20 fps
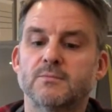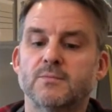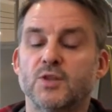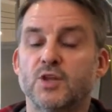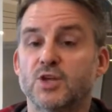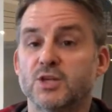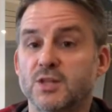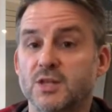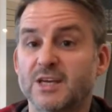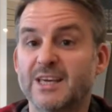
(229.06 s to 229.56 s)

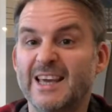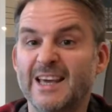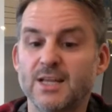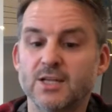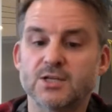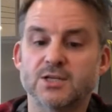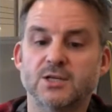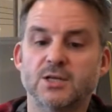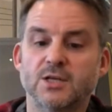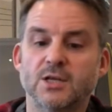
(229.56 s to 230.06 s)
the, the
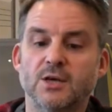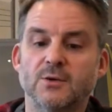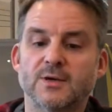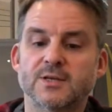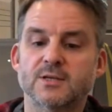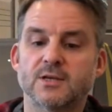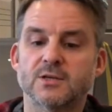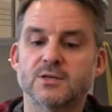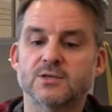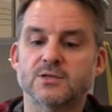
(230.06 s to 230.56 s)
kids in the
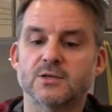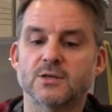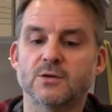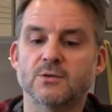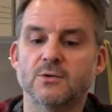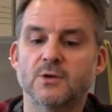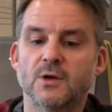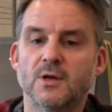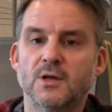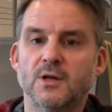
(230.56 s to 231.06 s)
US like to
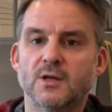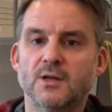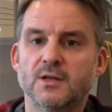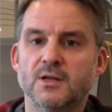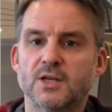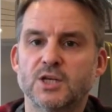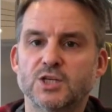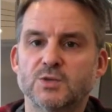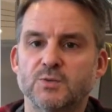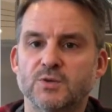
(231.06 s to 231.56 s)
do
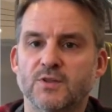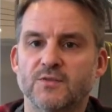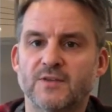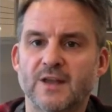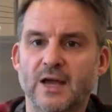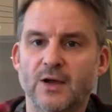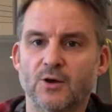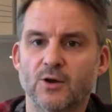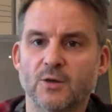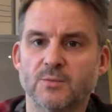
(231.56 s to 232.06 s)
is to put the
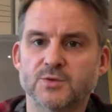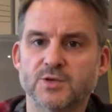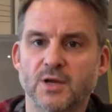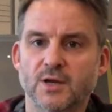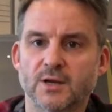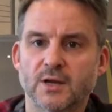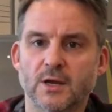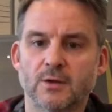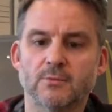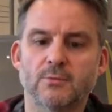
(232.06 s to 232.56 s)
flag on
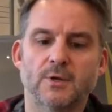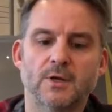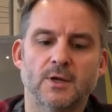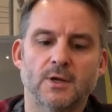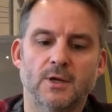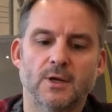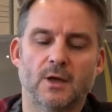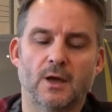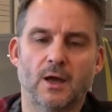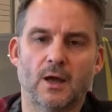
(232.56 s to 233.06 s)
upside down.
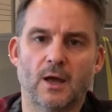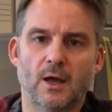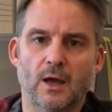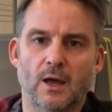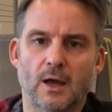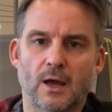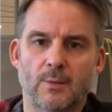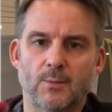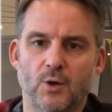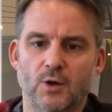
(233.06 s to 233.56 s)
Uh,
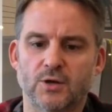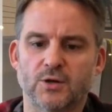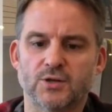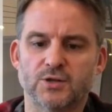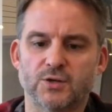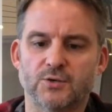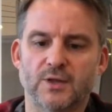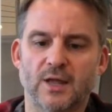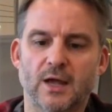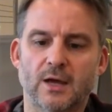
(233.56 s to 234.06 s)
I'm not gonna
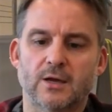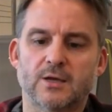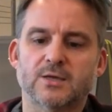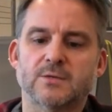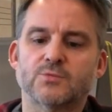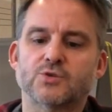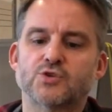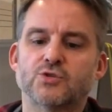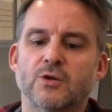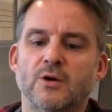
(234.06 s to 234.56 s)
do that because
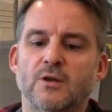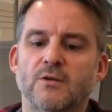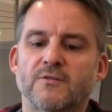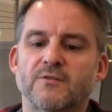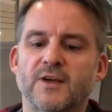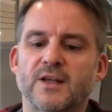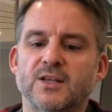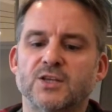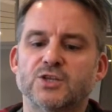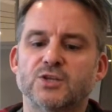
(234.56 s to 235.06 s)
I'm sure I'll
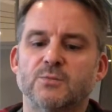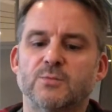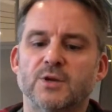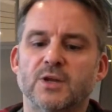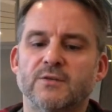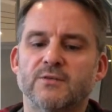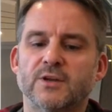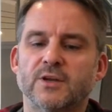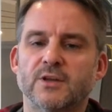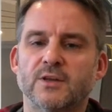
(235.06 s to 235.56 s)
offend
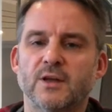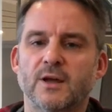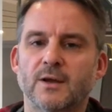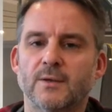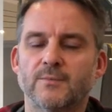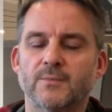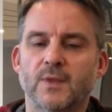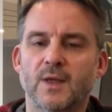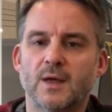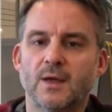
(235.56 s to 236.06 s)
somebody if I did
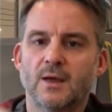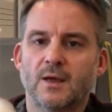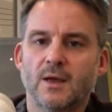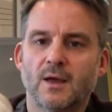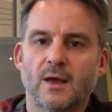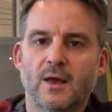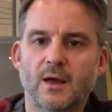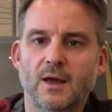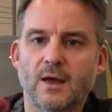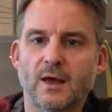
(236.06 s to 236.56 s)
that
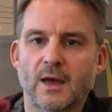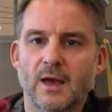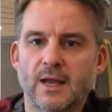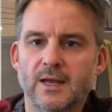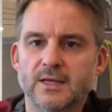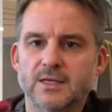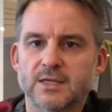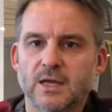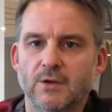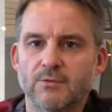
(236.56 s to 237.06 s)
uh,
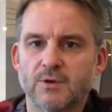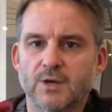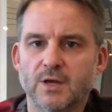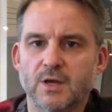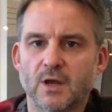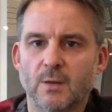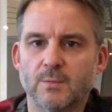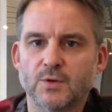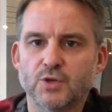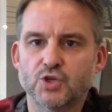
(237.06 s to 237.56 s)
and I really
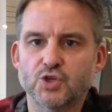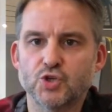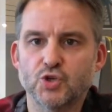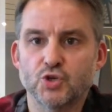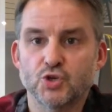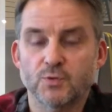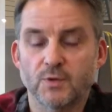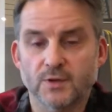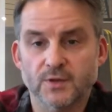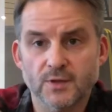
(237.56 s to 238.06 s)
can't be
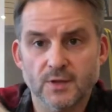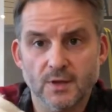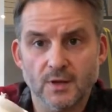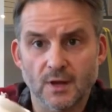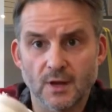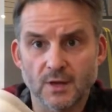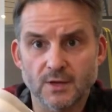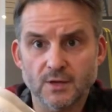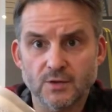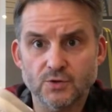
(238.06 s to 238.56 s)
chewed with
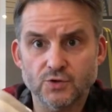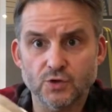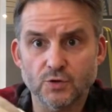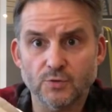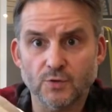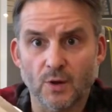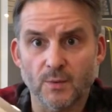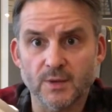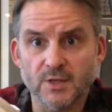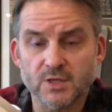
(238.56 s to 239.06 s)
uh, YouTube
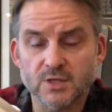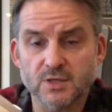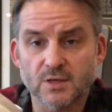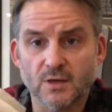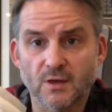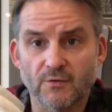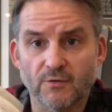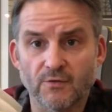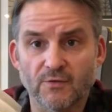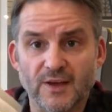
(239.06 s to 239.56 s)
comments
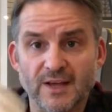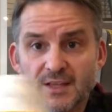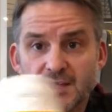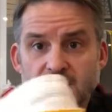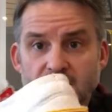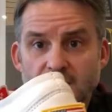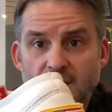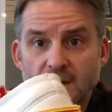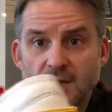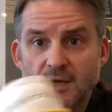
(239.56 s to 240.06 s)
of offence.